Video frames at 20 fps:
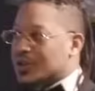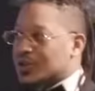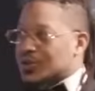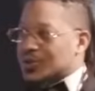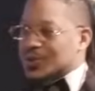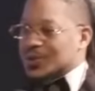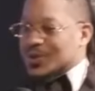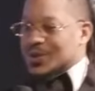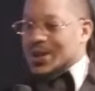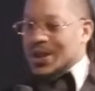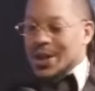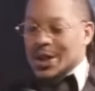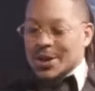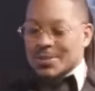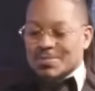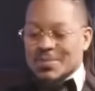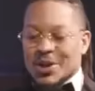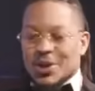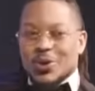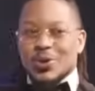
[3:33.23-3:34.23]
shoes
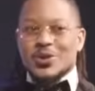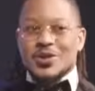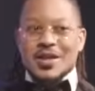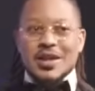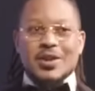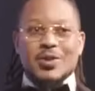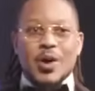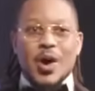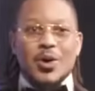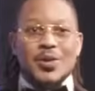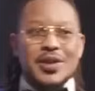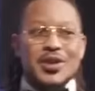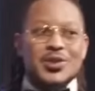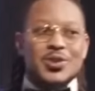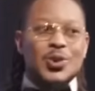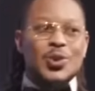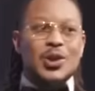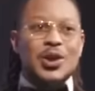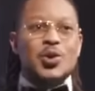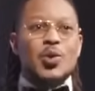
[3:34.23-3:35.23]
because the ground is
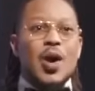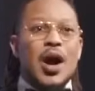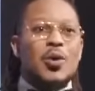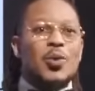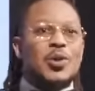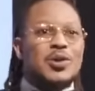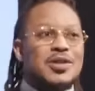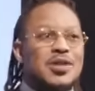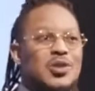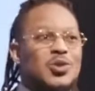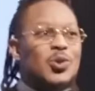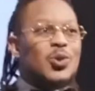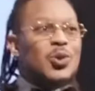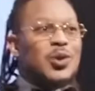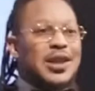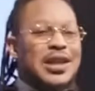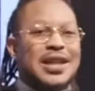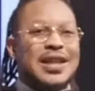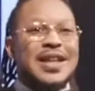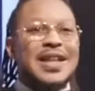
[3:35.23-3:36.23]
holy. Why was it
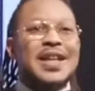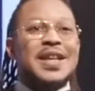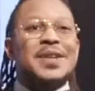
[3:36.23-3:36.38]
holy?